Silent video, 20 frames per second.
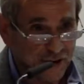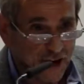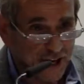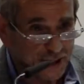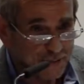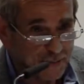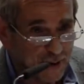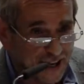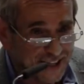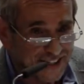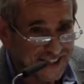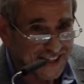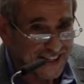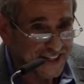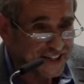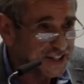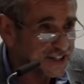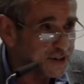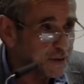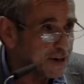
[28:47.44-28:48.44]
transplant
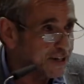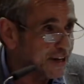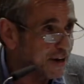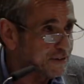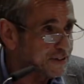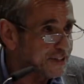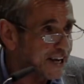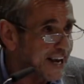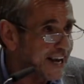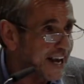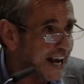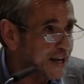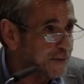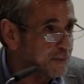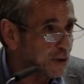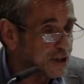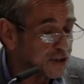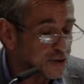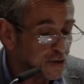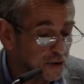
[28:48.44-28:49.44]
surgeon, so I don't take
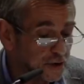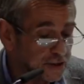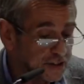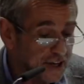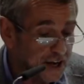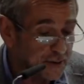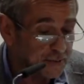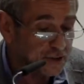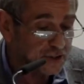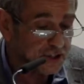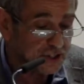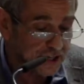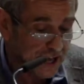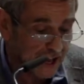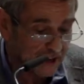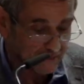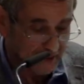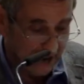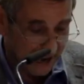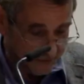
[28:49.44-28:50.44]
anybody's organs. I was
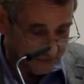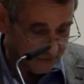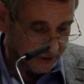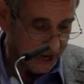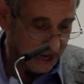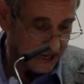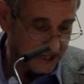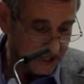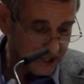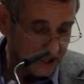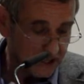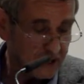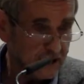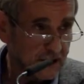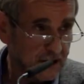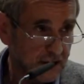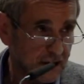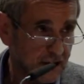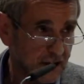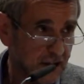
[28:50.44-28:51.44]
just
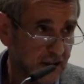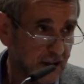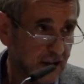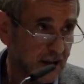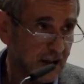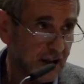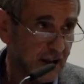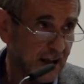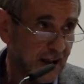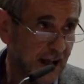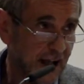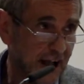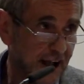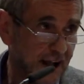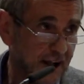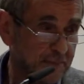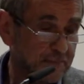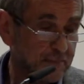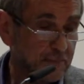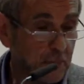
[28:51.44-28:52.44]
advocating
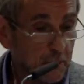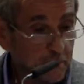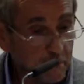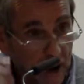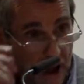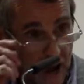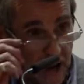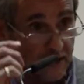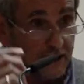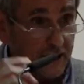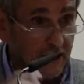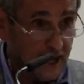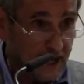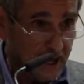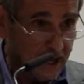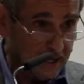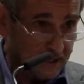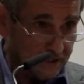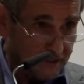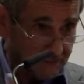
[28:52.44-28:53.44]
um,
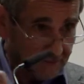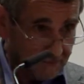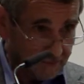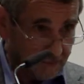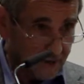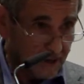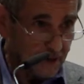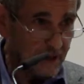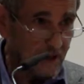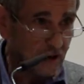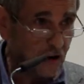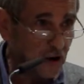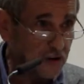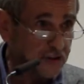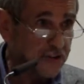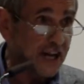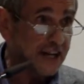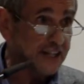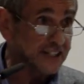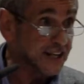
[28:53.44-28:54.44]
mildly in
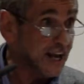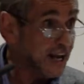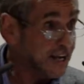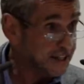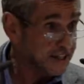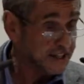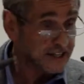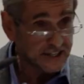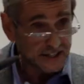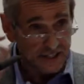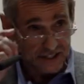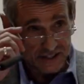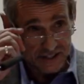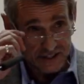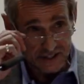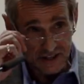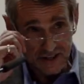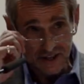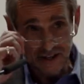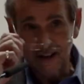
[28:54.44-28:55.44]
contexts like
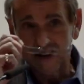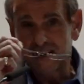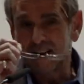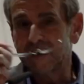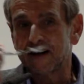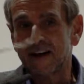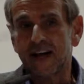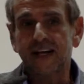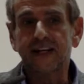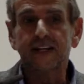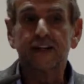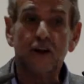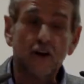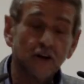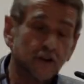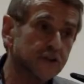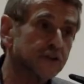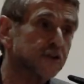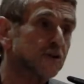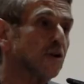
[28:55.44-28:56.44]
this, in a
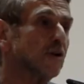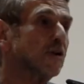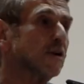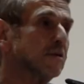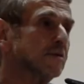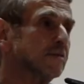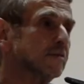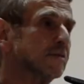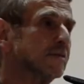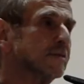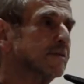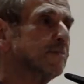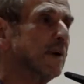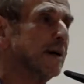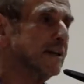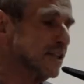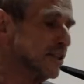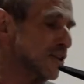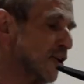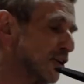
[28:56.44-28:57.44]
long talk,
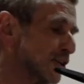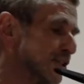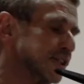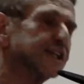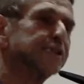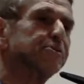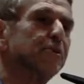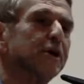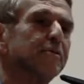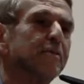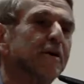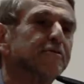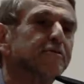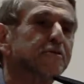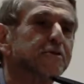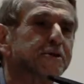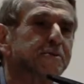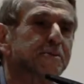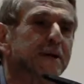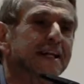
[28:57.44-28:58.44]
about as long as this one,
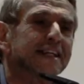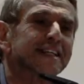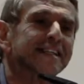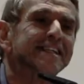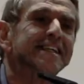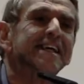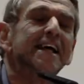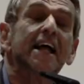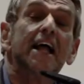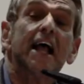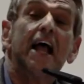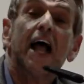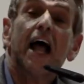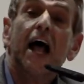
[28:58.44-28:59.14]
about 40 minutes,